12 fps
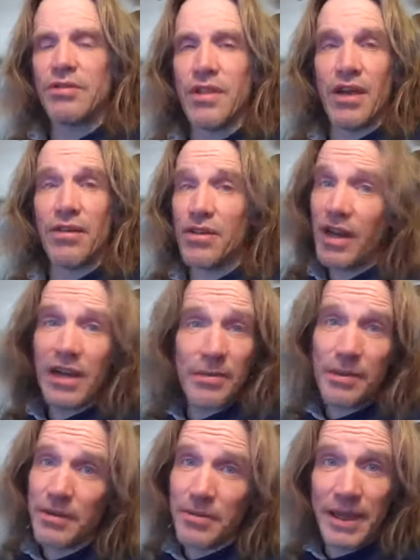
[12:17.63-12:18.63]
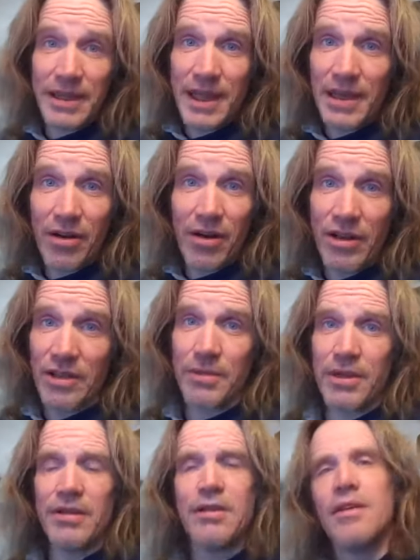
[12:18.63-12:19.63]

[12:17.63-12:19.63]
Now, you're not going to be able to make that argument